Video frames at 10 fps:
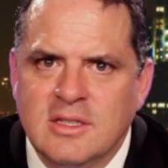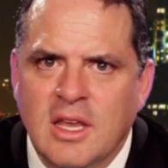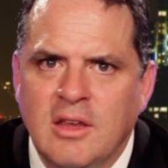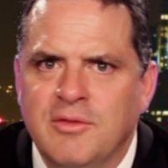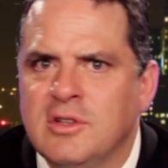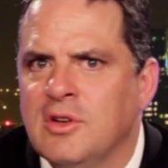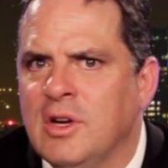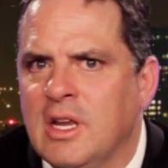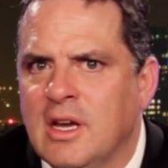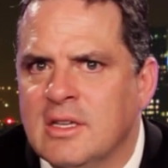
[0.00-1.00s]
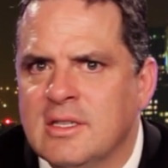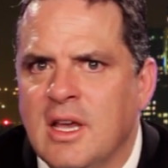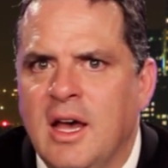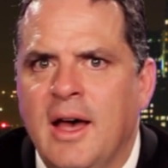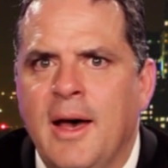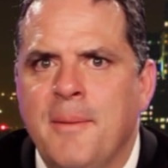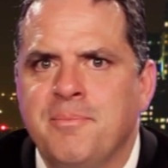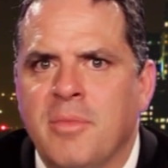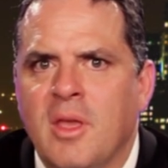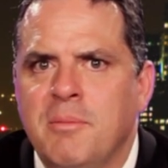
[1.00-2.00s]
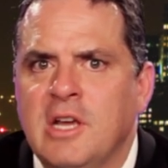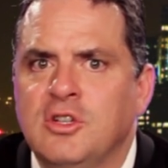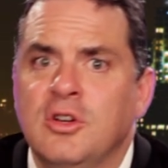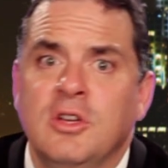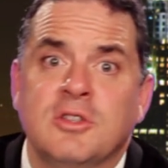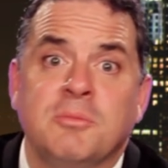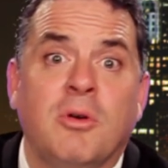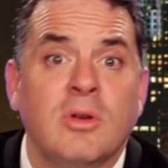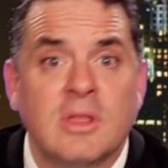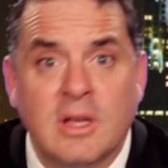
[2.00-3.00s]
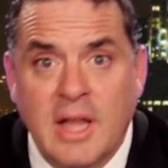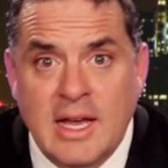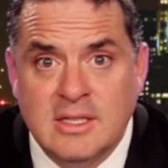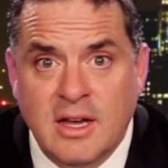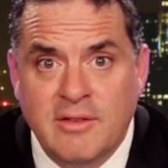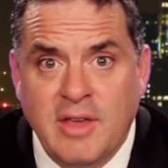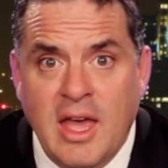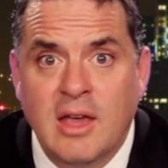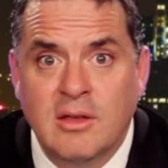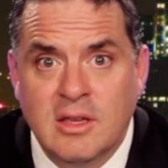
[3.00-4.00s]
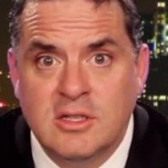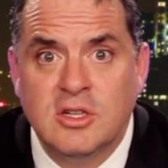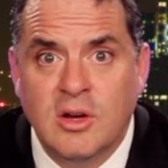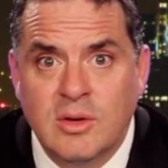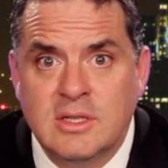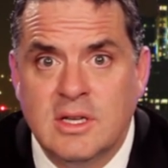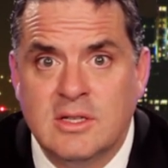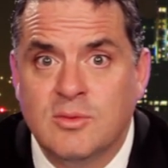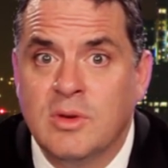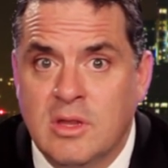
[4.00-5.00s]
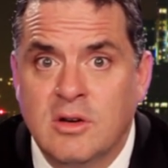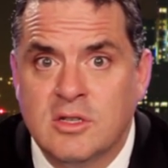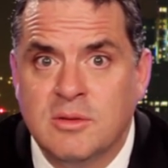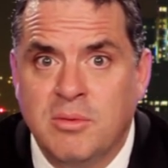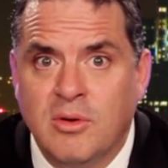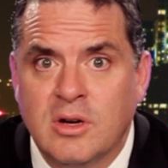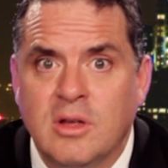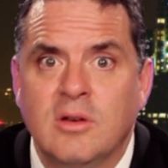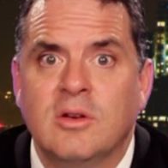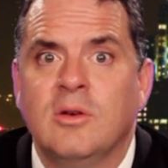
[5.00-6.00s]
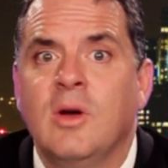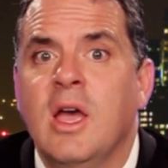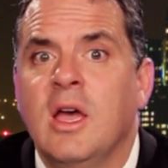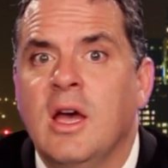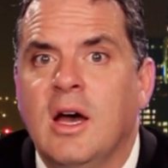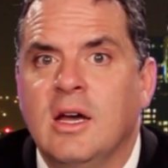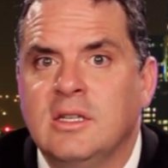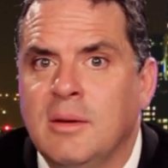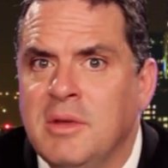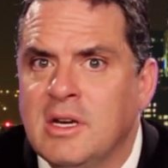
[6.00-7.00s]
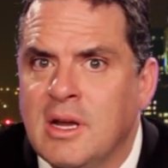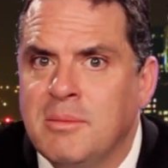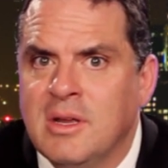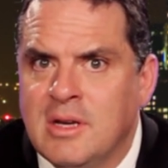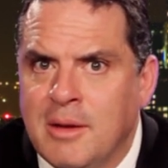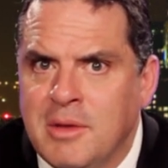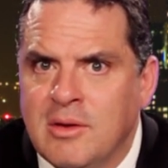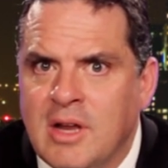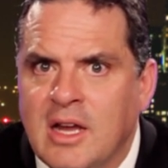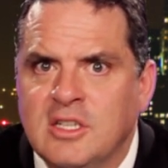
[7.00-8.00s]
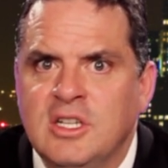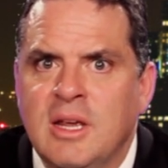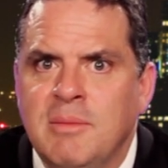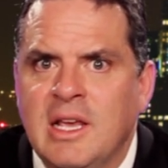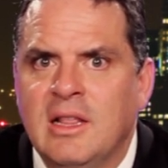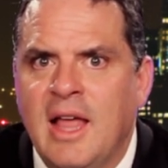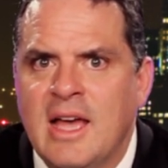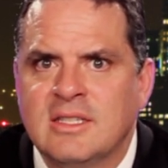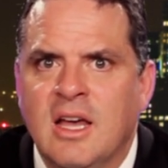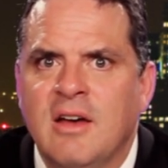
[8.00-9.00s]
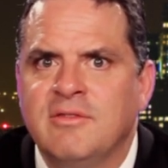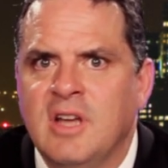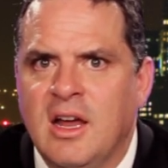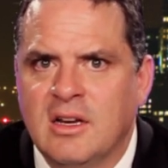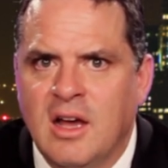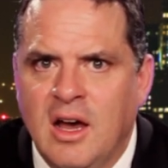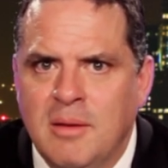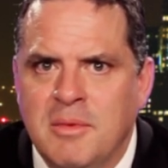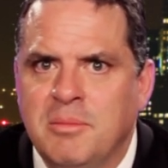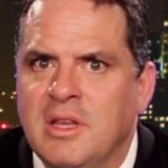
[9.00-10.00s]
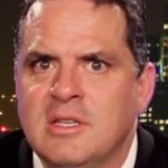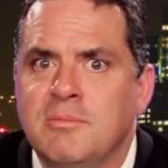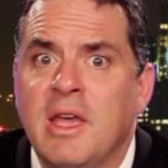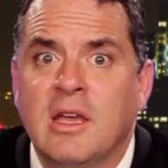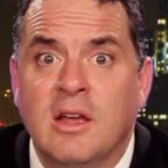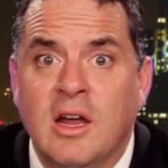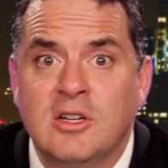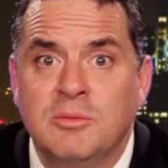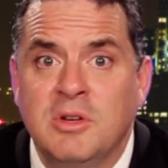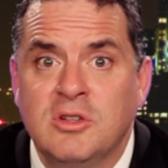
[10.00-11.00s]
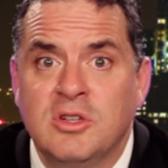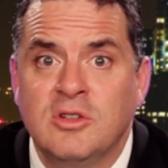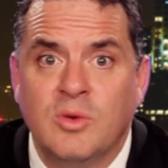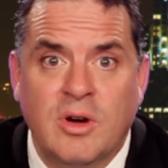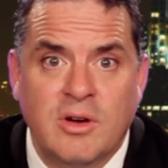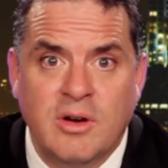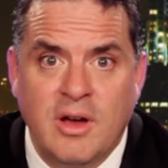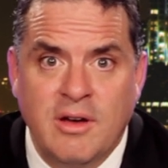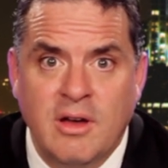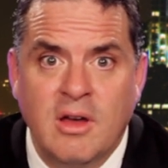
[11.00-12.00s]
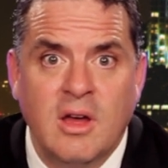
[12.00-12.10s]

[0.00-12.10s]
thank you for joining us. Make sure you support the Glazov Gang. This show exists with your support. Go to www.jamieglazov.com and please make a contribution to our